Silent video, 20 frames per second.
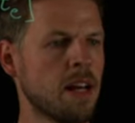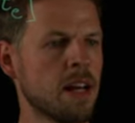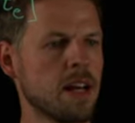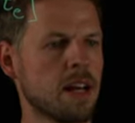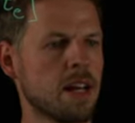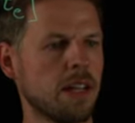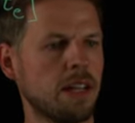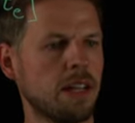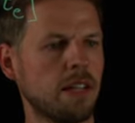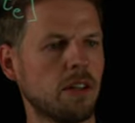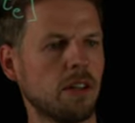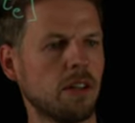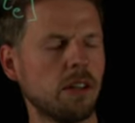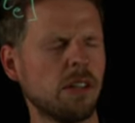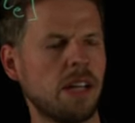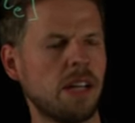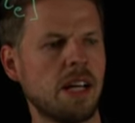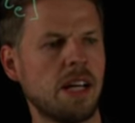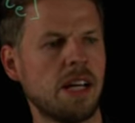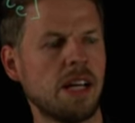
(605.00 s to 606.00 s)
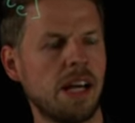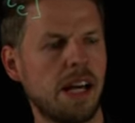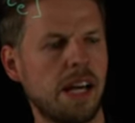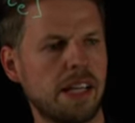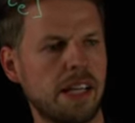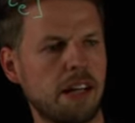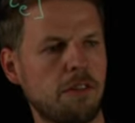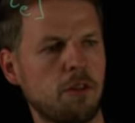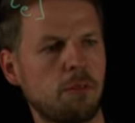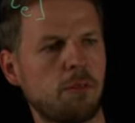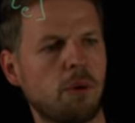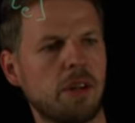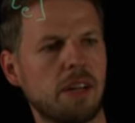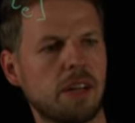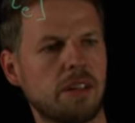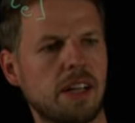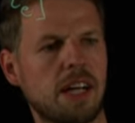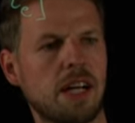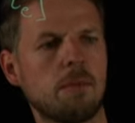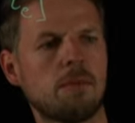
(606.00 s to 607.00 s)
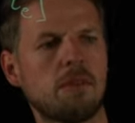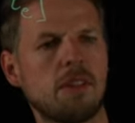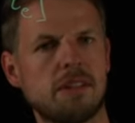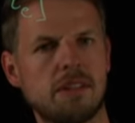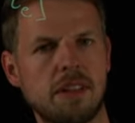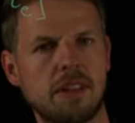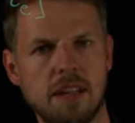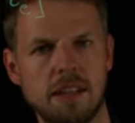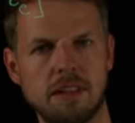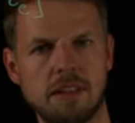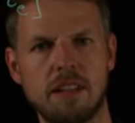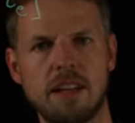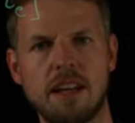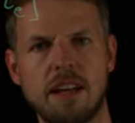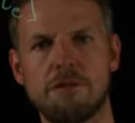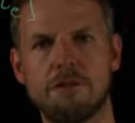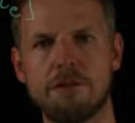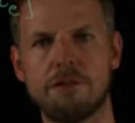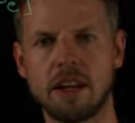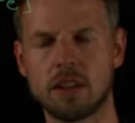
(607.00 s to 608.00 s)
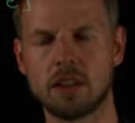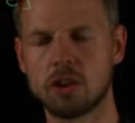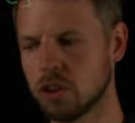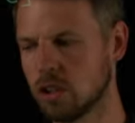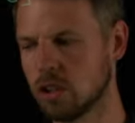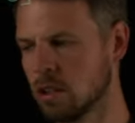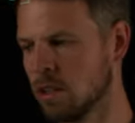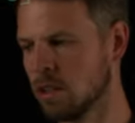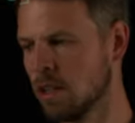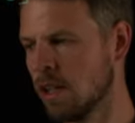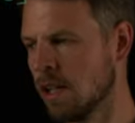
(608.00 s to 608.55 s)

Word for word: Here, at every point in time, the state is still a function